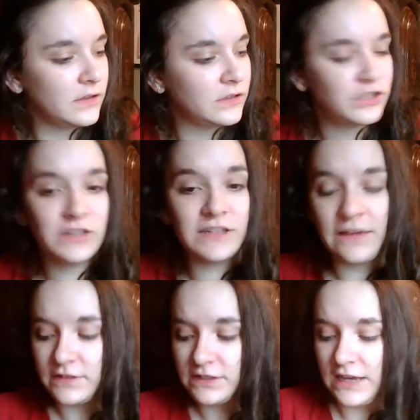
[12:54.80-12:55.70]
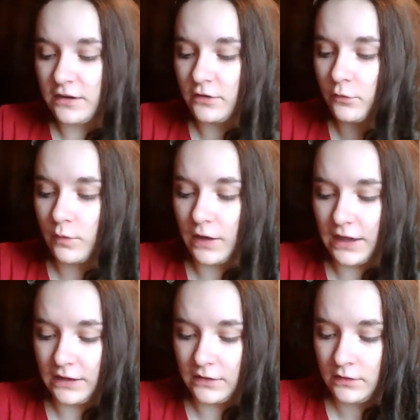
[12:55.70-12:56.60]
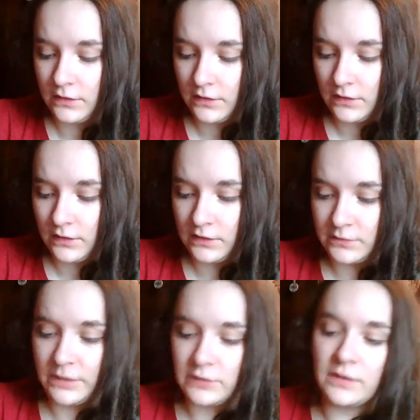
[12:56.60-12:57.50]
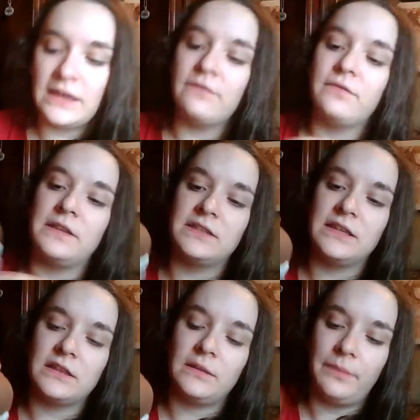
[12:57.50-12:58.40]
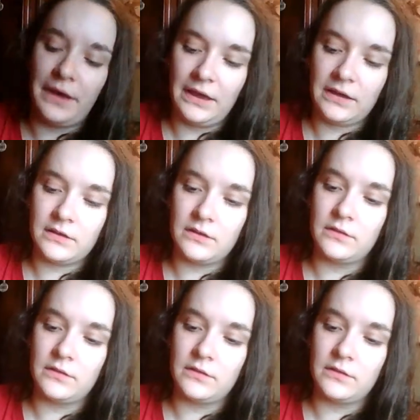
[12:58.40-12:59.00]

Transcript: And she doesn't have a stand, I don't know why. I suppose why they have this thing in the back.